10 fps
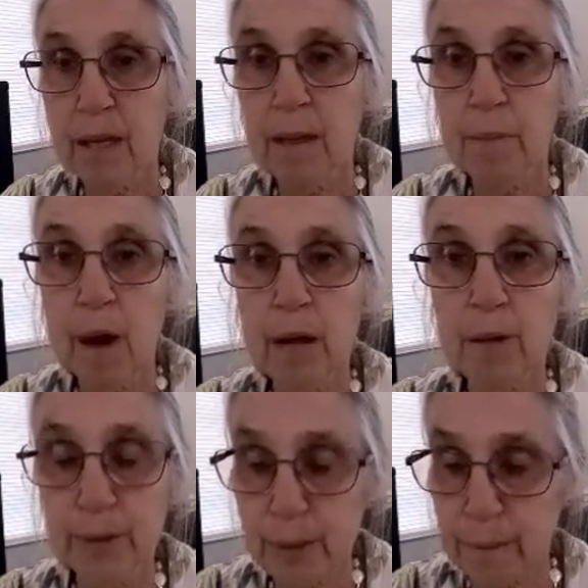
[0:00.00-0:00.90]

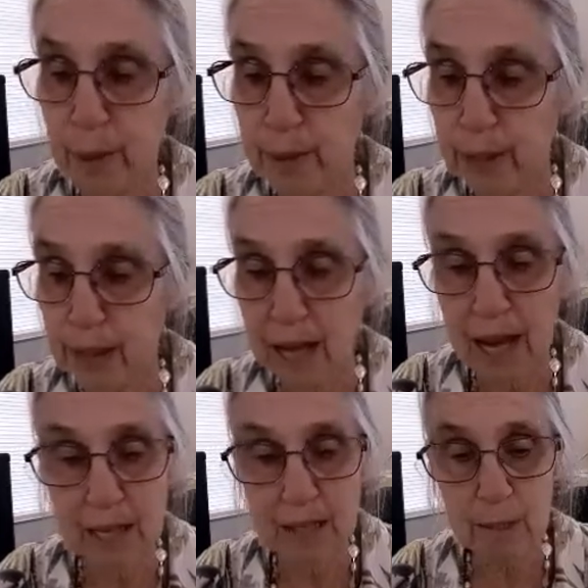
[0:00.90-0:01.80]
Michael spoke
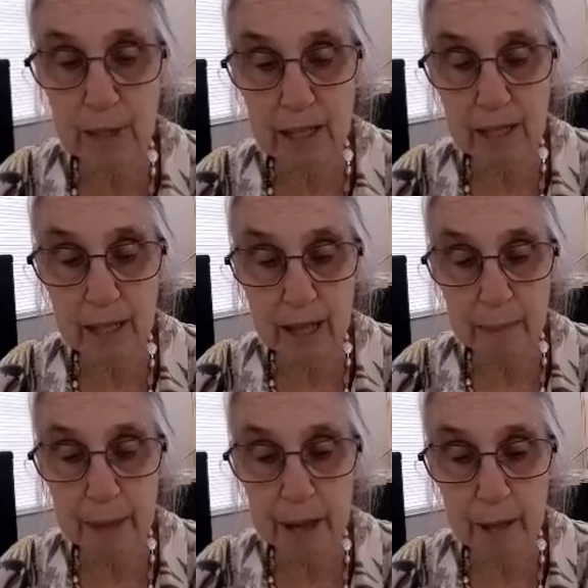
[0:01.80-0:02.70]
last week
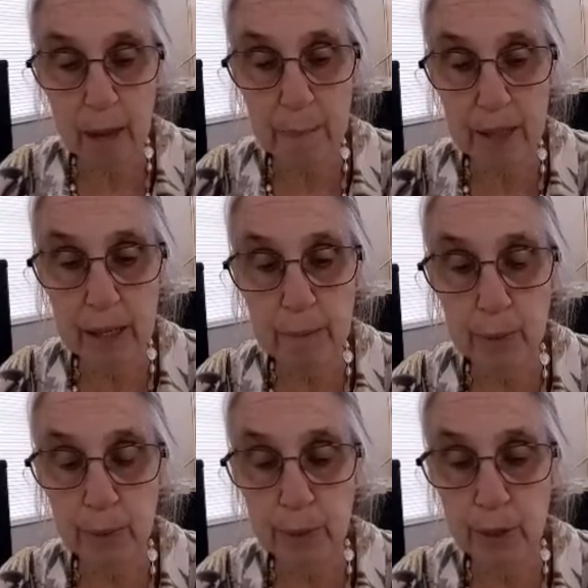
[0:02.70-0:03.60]
about a
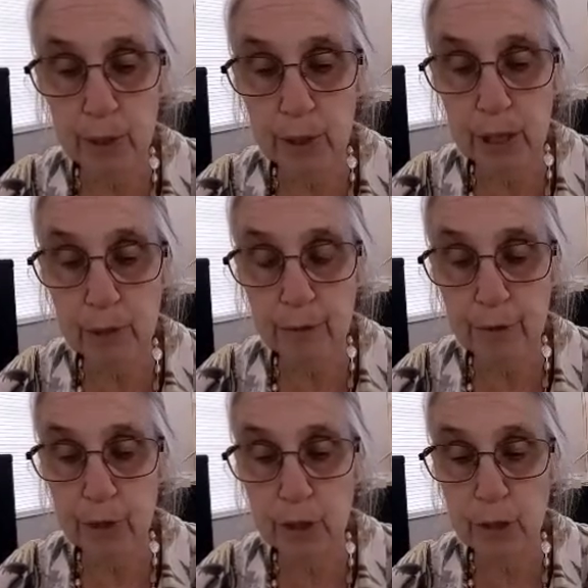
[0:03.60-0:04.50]
people yearning for
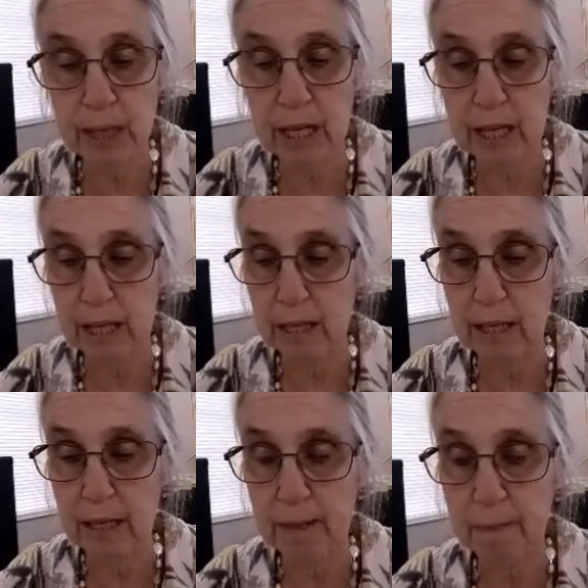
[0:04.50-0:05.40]
a new king,
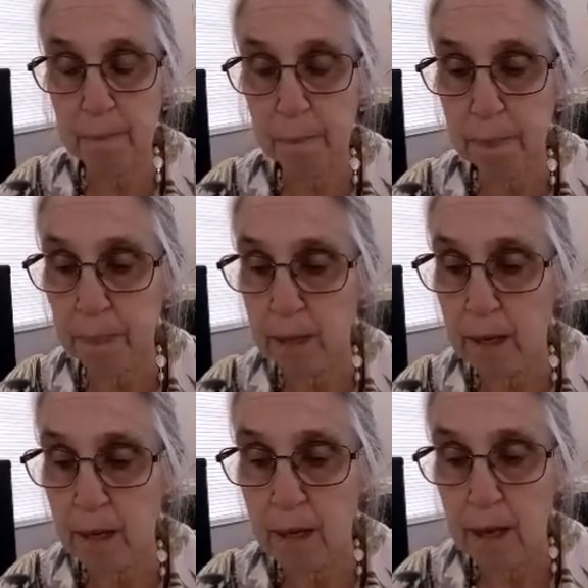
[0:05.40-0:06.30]

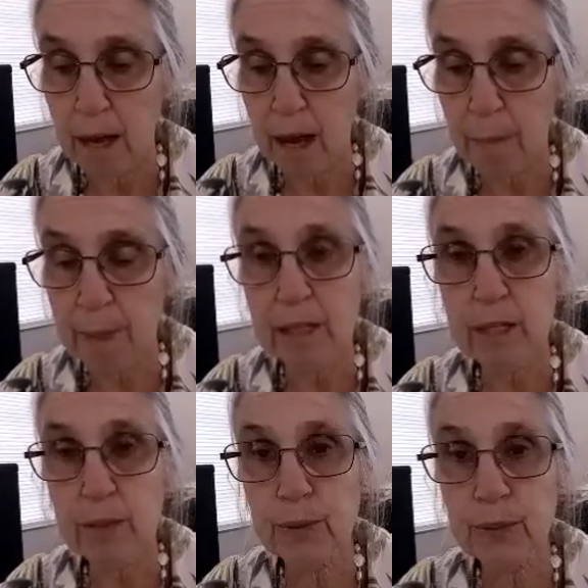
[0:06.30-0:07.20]
a
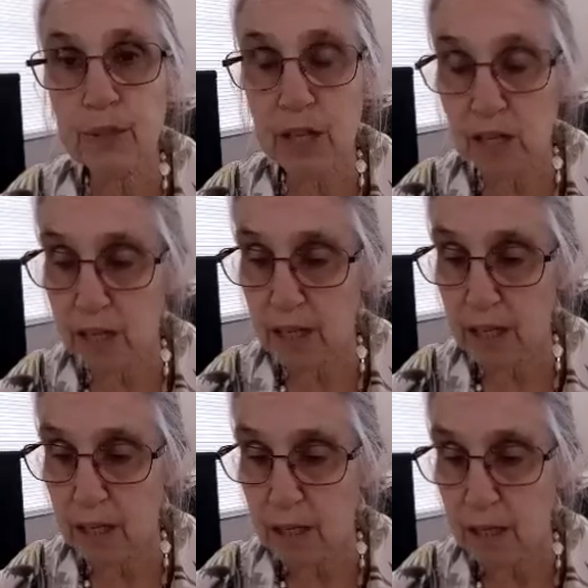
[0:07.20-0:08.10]
political structure
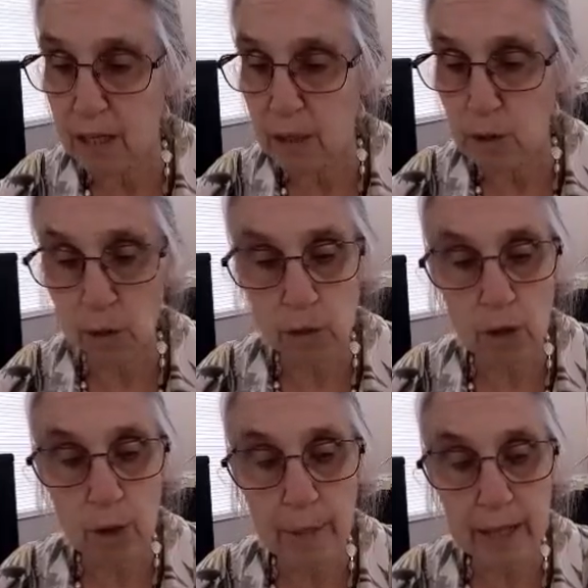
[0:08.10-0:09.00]
not
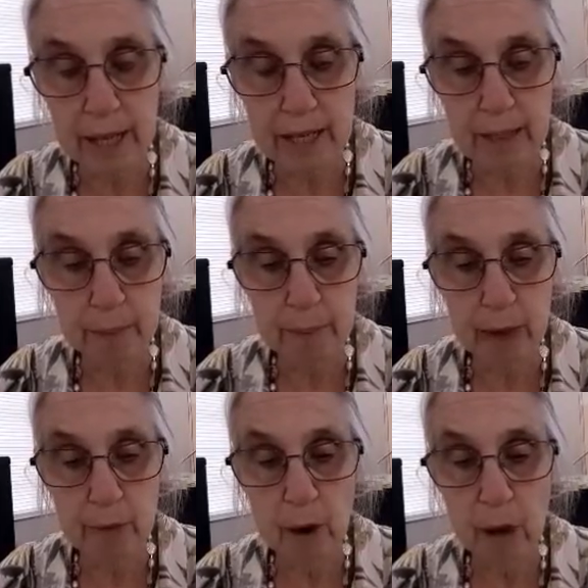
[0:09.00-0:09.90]
dominated by
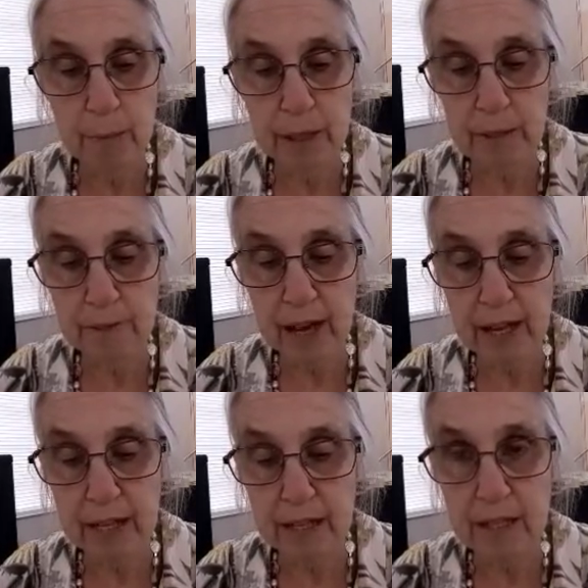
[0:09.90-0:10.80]
Roman
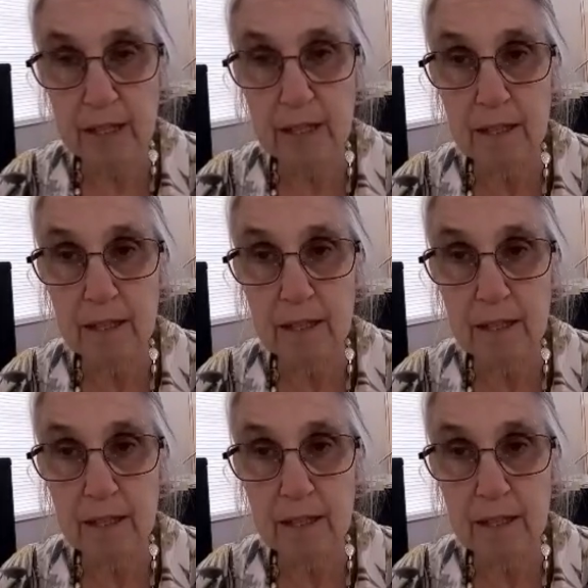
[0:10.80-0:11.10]
invaders,